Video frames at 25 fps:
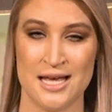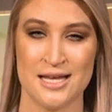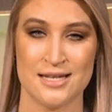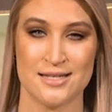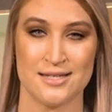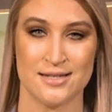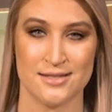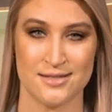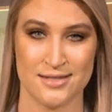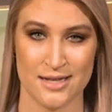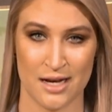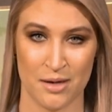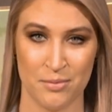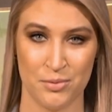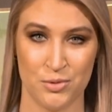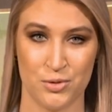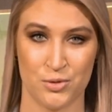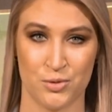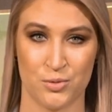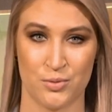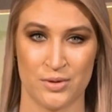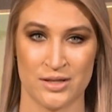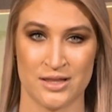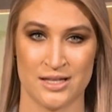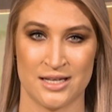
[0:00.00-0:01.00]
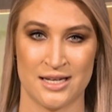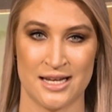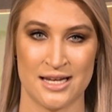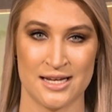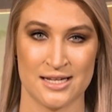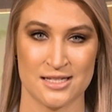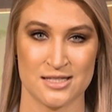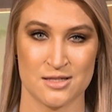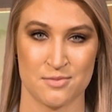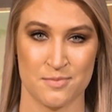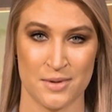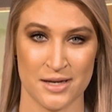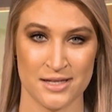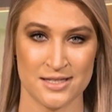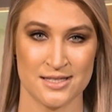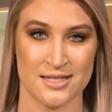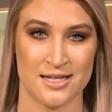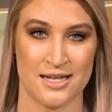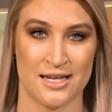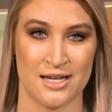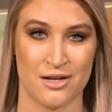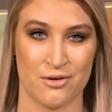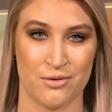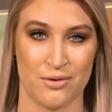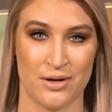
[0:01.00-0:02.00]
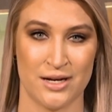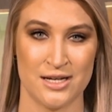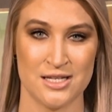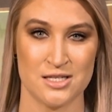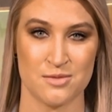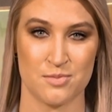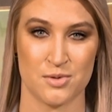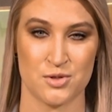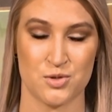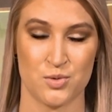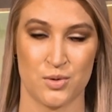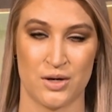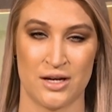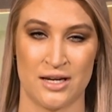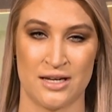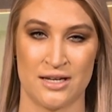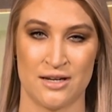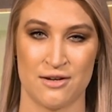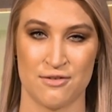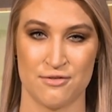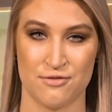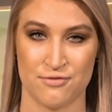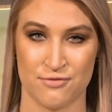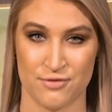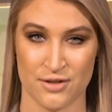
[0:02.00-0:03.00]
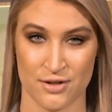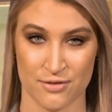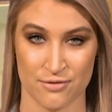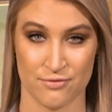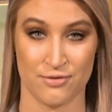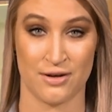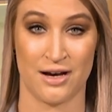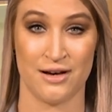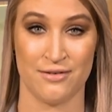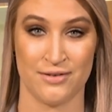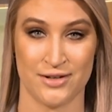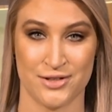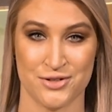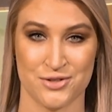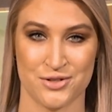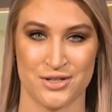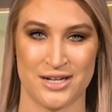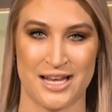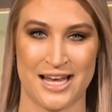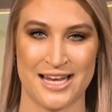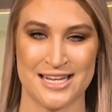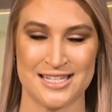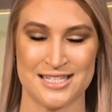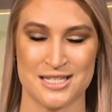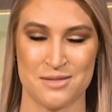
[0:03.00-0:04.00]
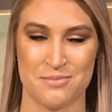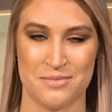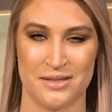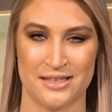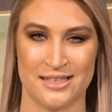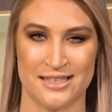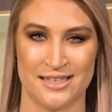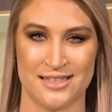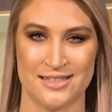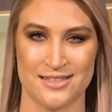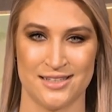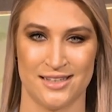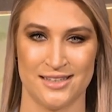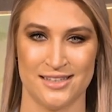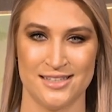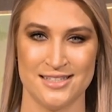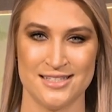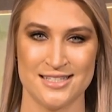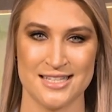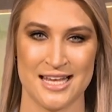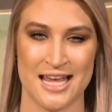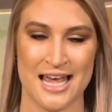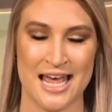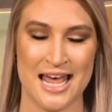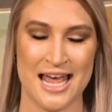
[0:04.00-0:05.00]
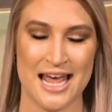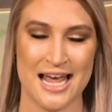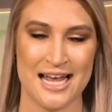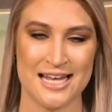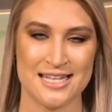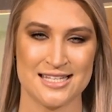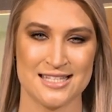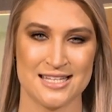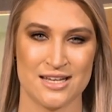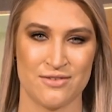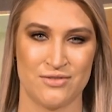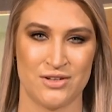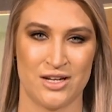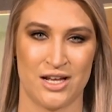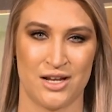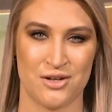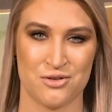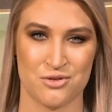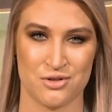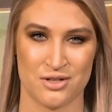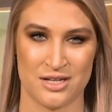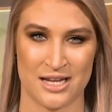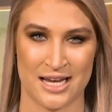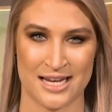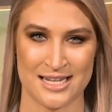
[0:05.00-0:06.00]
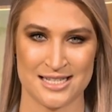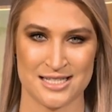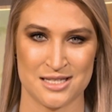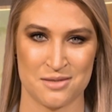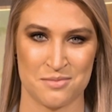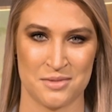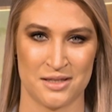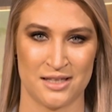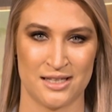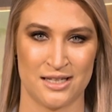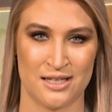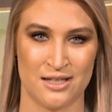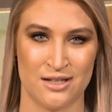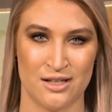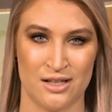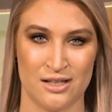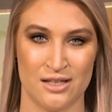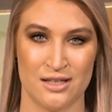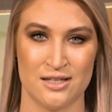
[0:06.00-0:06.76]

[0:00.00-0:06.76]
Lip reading: to double with an expected increase between $580 million and $780 million,